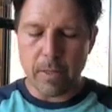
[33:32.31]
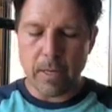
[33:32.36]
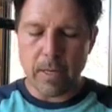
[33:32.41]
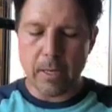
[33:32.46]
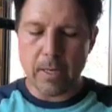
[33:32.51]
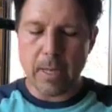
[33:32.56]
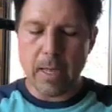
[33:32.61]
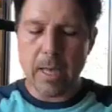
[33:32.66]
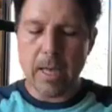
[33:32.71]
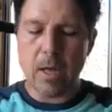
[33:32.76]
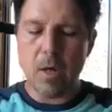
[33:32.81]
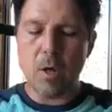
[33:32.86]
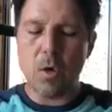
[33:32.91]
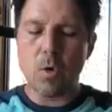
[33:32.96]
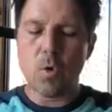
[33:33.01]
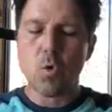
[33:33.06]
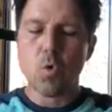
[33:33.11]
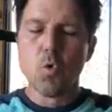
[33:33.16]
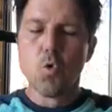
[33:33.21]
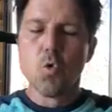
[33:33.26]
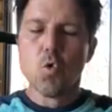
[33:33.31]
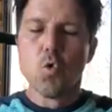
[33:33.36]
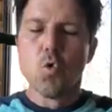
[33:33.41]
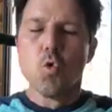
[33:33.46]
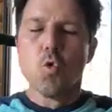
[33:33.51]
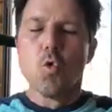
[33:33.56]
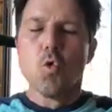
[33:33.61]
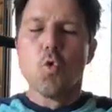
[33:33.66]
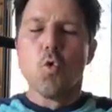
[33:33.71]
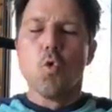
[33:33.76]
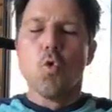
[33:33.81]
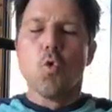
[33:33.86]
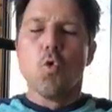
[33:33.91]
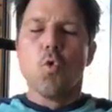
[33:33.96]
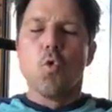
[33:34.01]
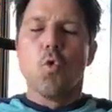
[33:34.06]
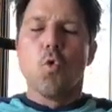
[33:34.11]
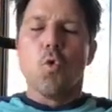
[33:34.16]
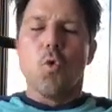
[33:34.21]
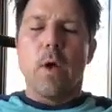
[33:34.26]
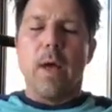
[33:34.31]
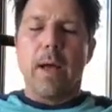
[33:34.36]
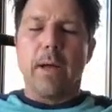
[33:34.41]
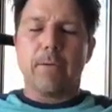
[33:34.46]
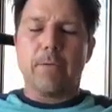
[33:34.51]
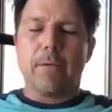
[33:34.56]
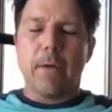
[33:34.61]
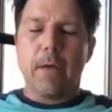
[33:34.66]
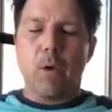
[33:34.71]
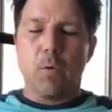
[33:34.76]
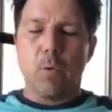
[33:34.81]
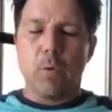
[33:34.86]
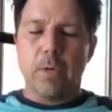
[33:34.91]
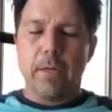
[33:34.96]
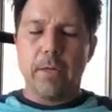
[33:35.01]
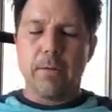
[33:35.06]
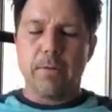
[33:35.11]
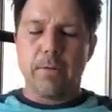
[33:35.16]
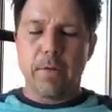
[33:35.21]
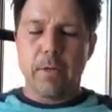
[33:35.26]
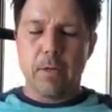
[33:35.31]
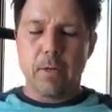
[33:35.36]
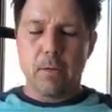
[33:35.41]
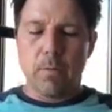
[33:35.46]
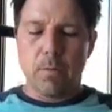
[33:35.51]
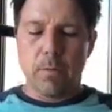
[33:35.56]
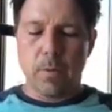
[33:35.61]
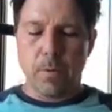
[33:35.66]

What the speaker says: inhale, exhale, releasing.